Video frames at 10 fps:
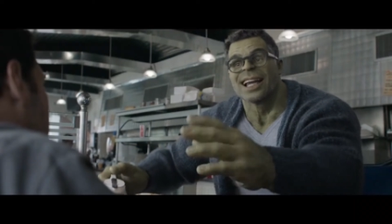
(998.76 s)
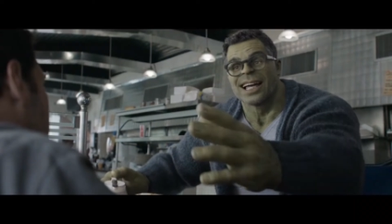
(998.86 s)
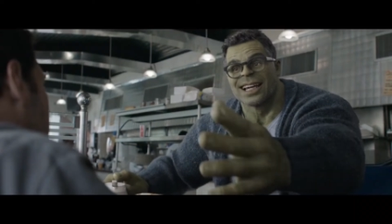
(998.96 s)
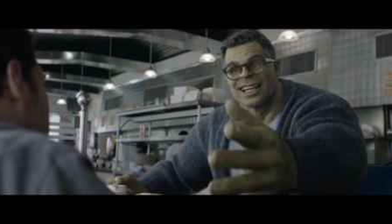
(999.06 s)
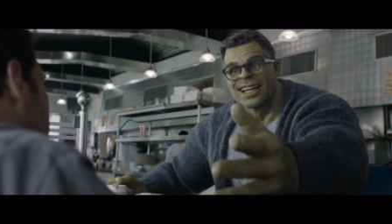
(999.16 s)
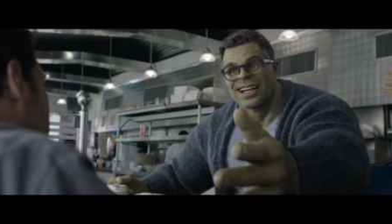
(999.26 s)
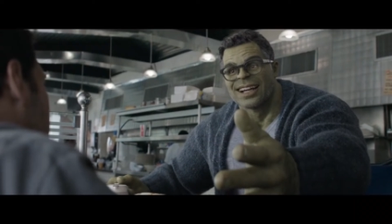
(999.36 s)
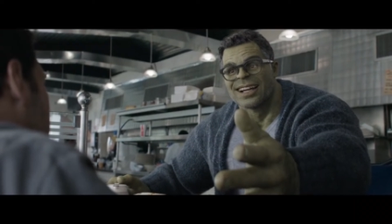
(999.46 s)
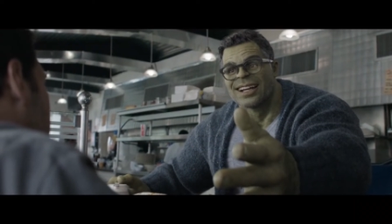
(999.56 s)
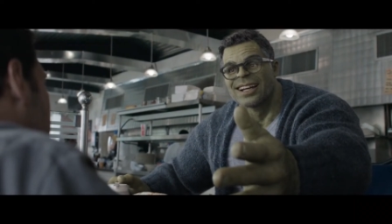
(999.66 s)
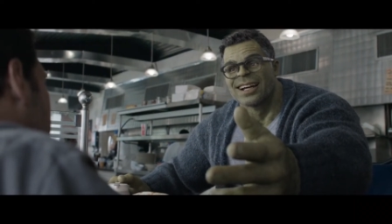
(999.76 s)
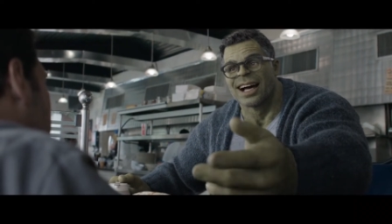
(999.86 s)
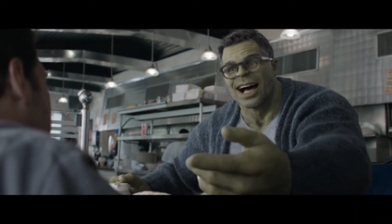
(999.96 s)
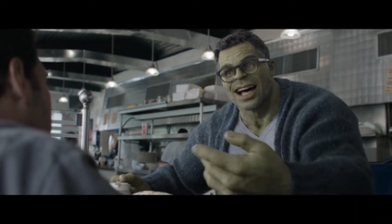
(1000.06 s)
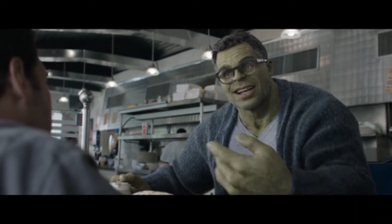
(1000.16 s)
reveal of a
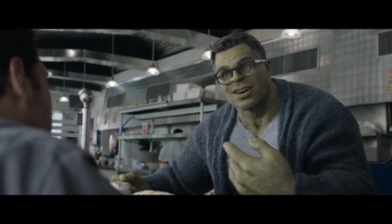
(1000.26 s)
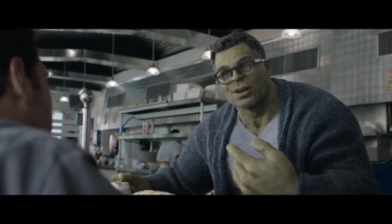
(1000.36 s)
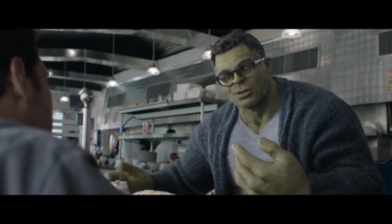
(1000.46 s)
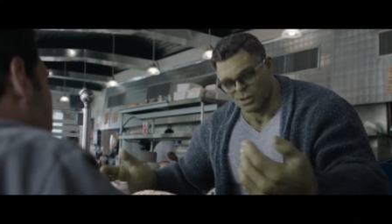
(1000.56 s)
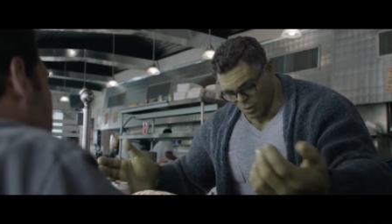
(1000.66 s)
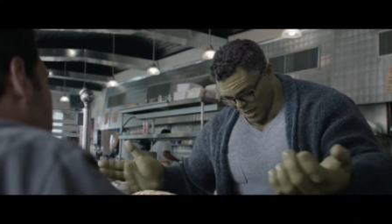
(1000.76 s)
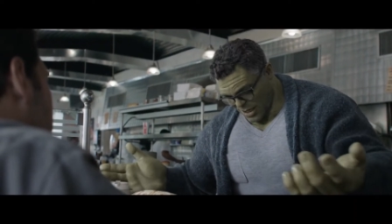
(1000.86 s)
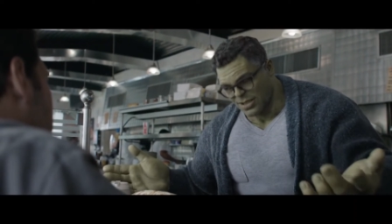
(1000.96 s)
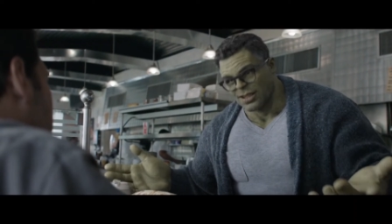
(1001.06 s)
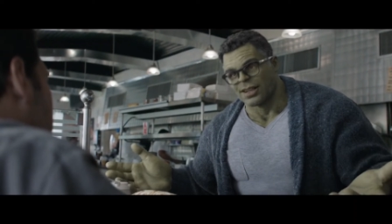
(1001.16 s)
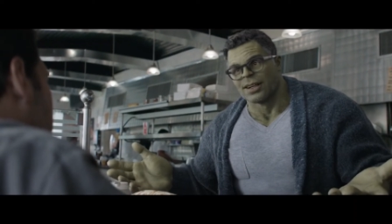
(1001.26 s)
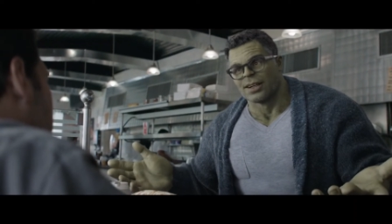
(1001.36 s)
character maybe